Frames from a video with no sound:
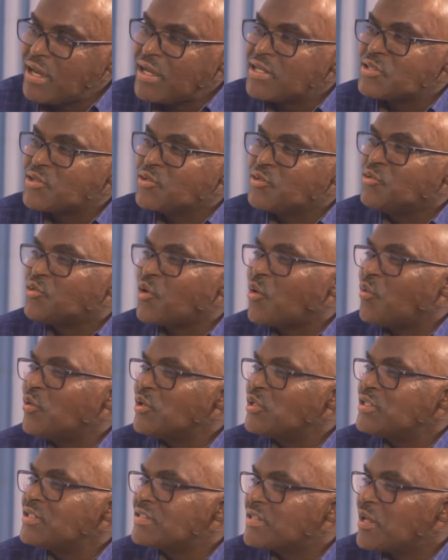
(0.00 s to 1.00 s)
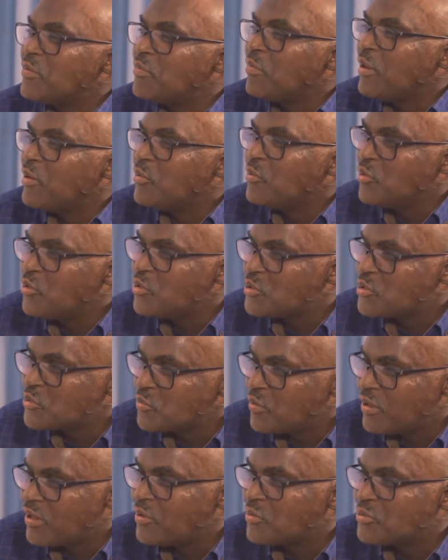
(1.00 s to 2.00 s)
Maggots grow inside my
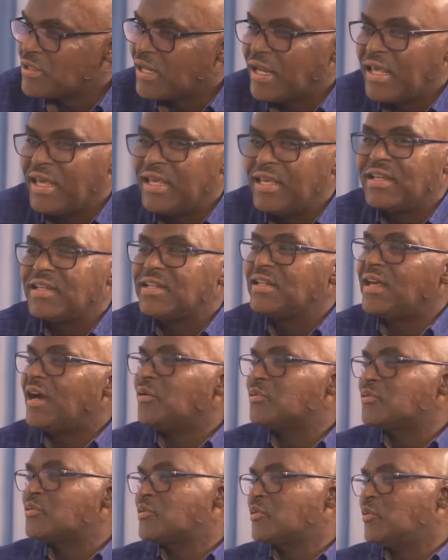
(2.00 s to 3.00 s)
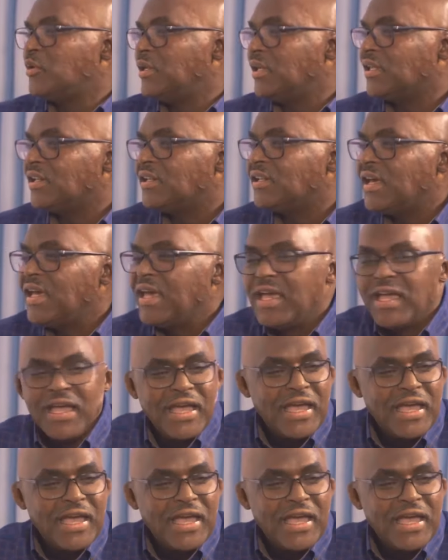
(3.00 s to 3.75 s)
bones when I was laying down to heal.